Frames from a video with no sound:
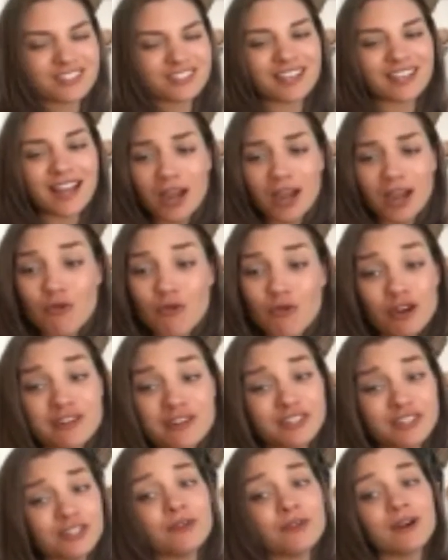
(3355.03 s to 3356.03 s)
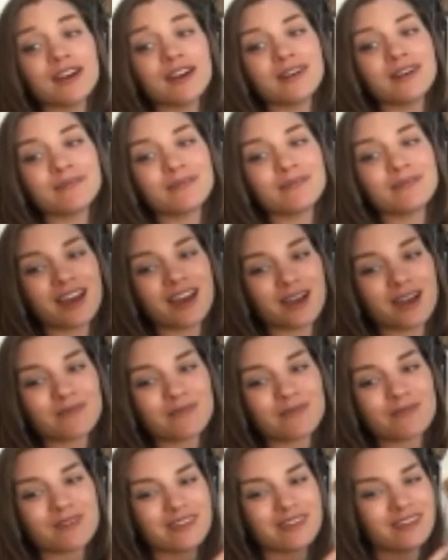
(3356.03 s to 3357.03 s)
Like I would do it, but I
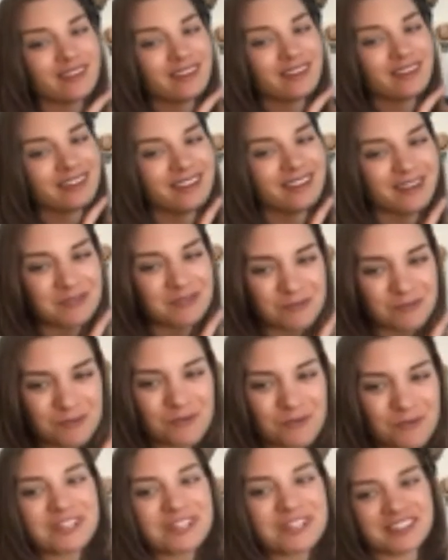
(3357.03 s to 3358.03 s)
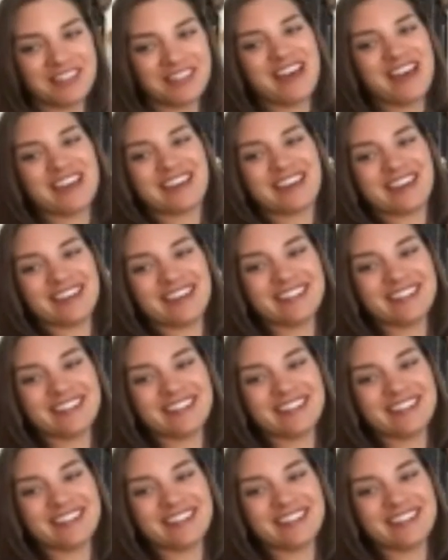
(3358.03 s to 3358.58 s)
wouldn't like it.